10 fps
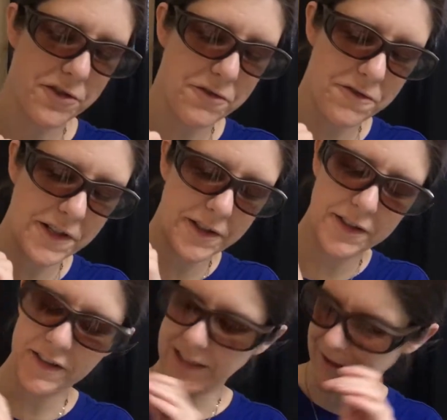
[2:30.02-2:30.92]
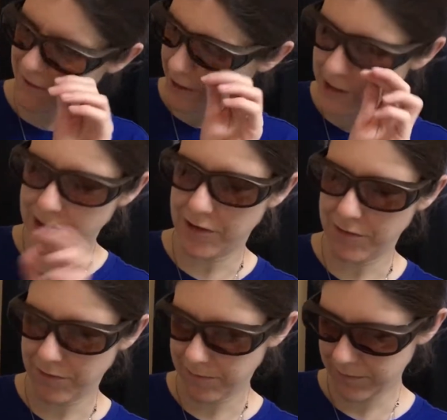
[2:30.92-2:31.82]
villains left to
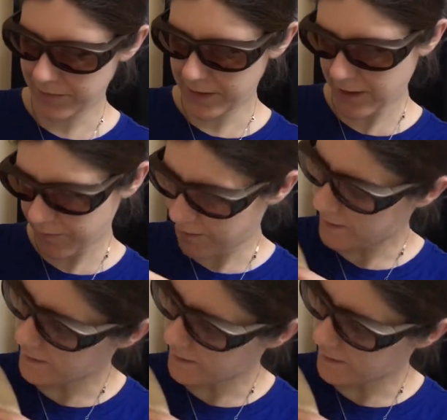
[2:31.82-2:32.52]
do down